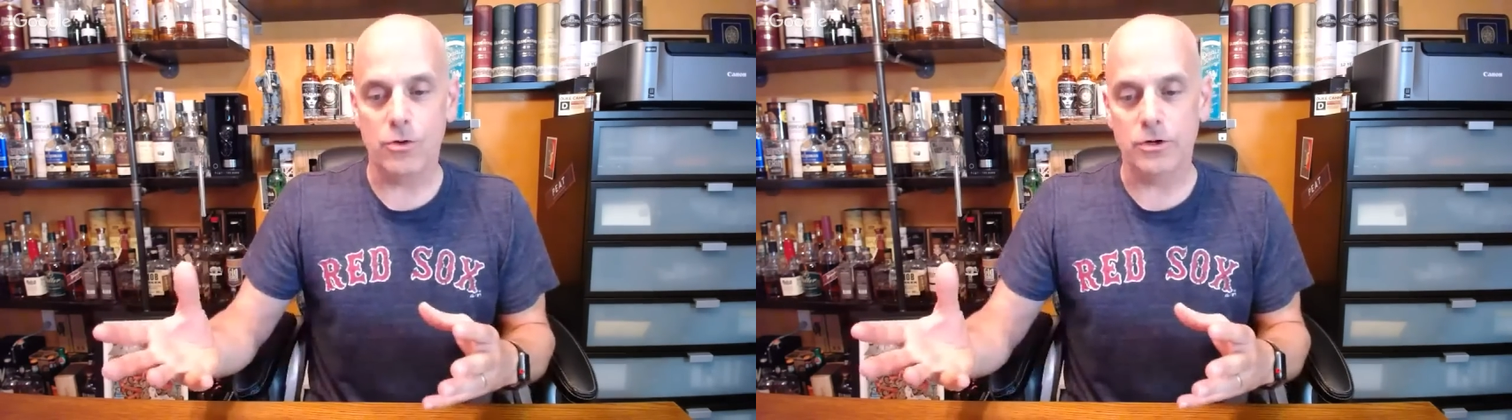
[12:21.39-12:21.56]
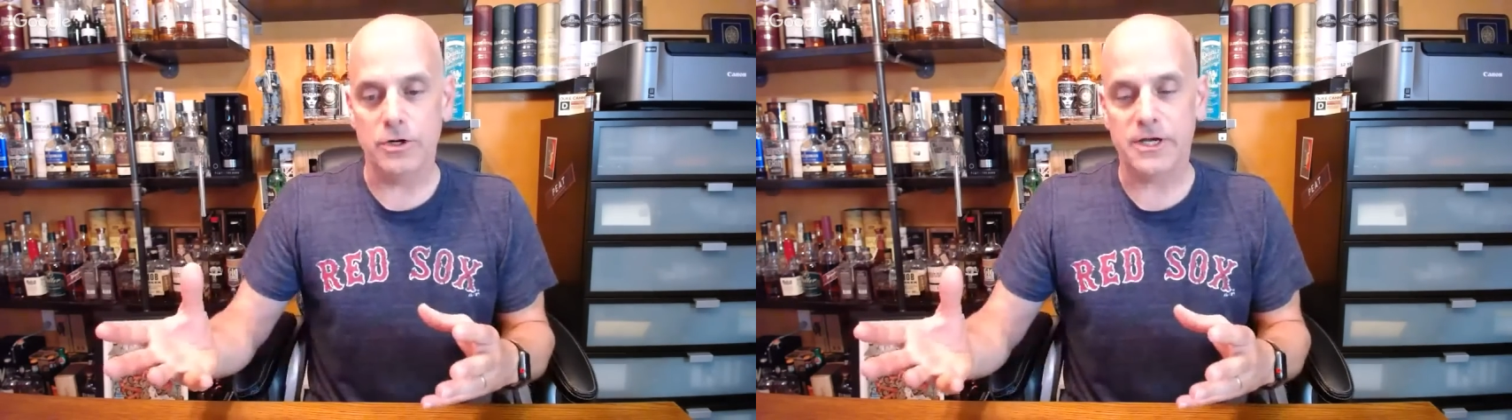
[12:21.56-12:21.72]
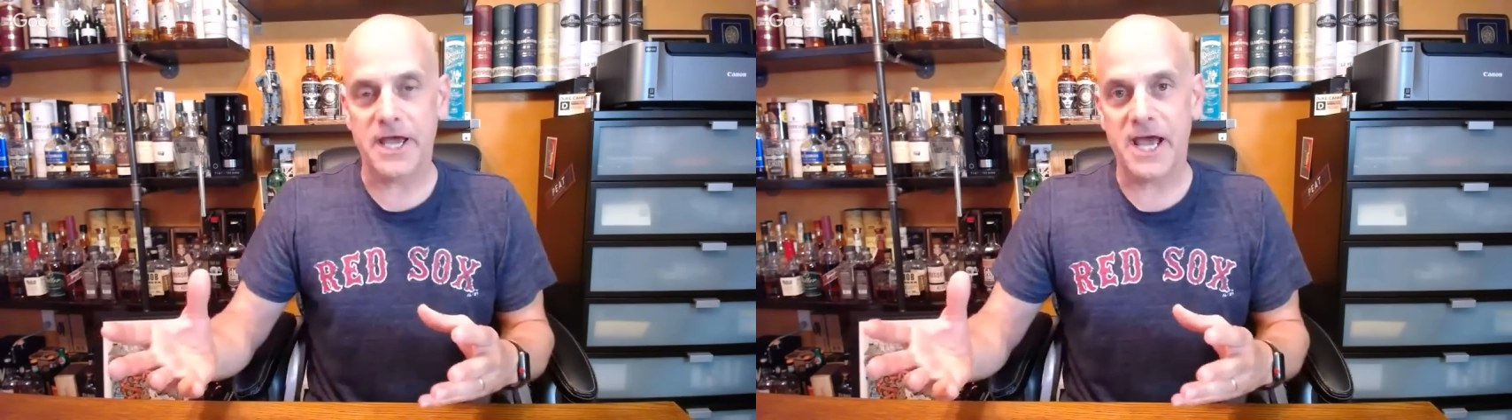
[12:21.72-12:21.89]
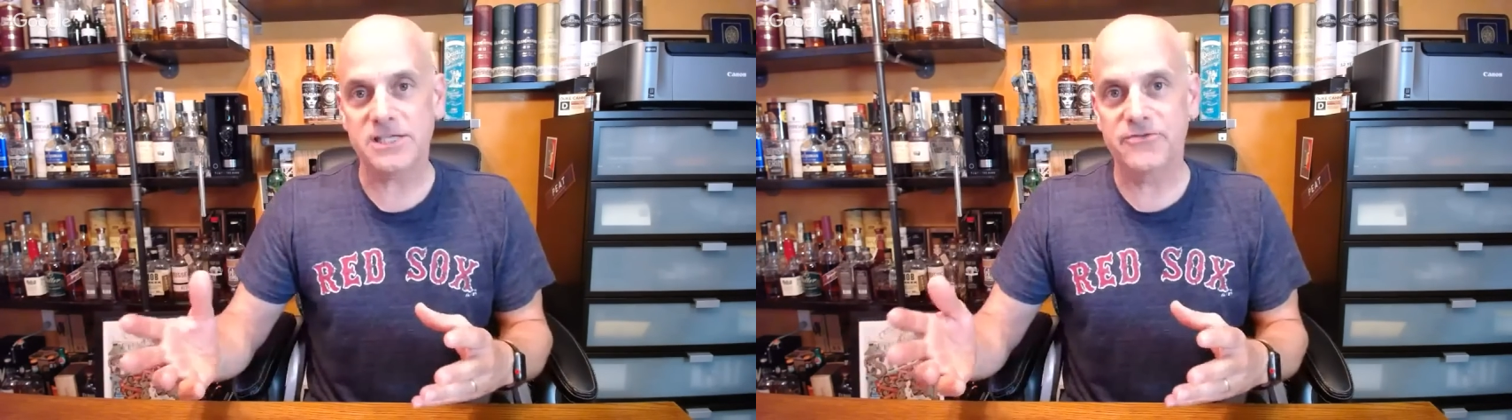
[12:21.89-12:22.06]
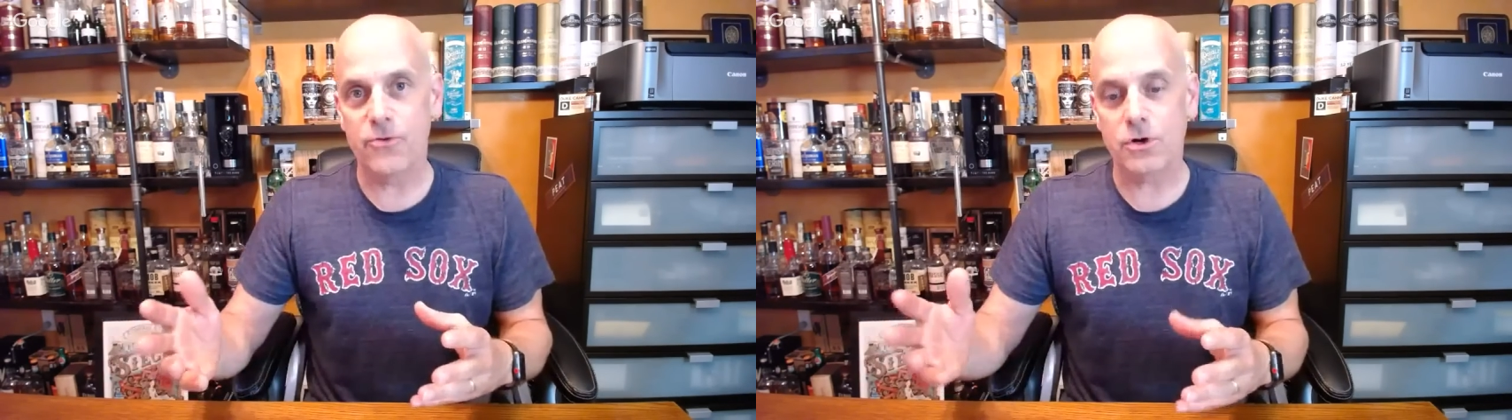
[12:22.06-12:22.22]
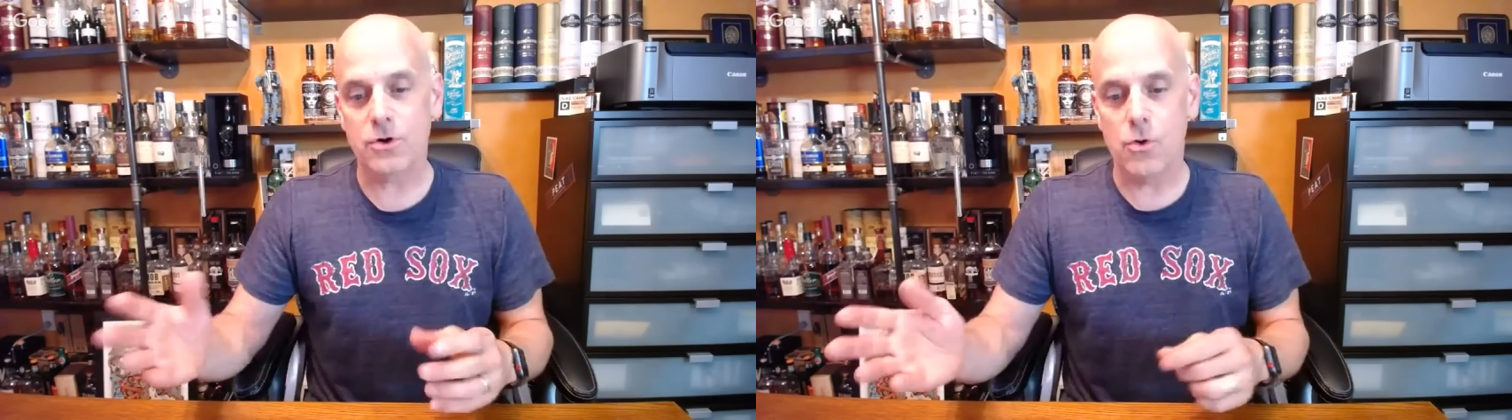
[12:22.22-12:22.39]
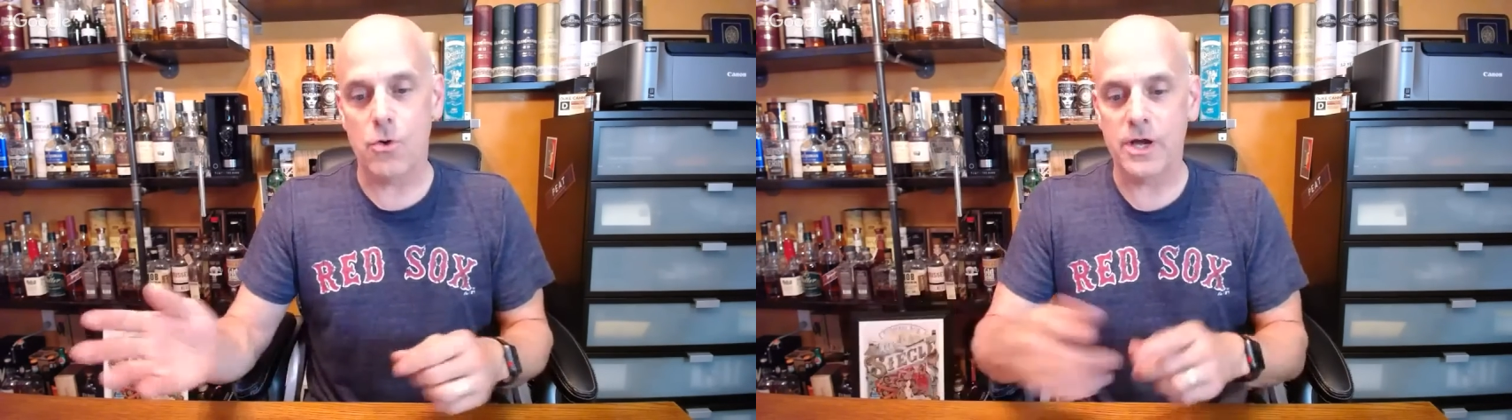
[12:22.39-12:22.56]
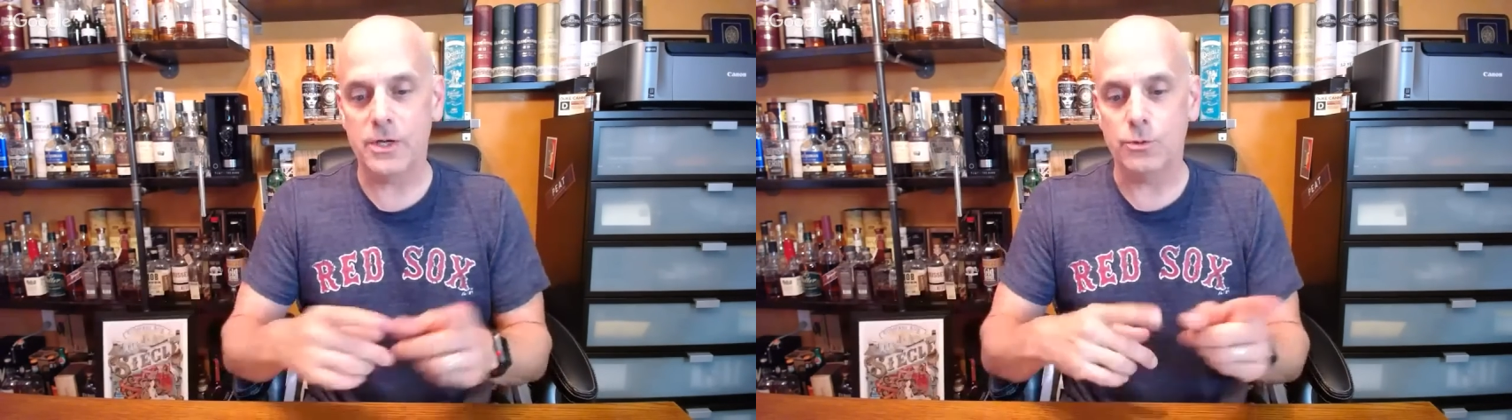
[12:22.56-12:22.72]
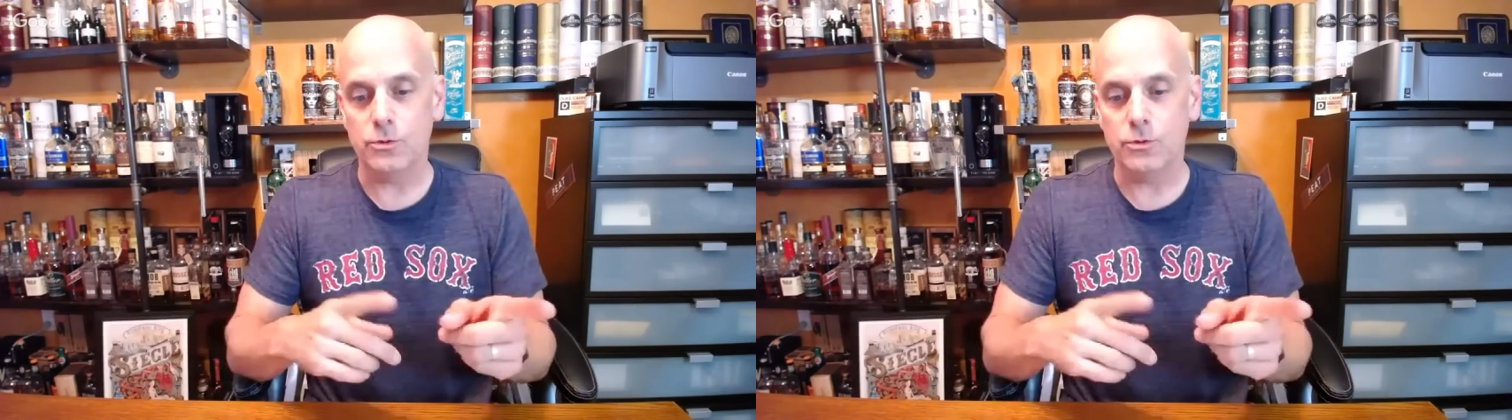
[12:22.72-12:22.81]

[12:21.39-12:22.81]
Order a cask four coin.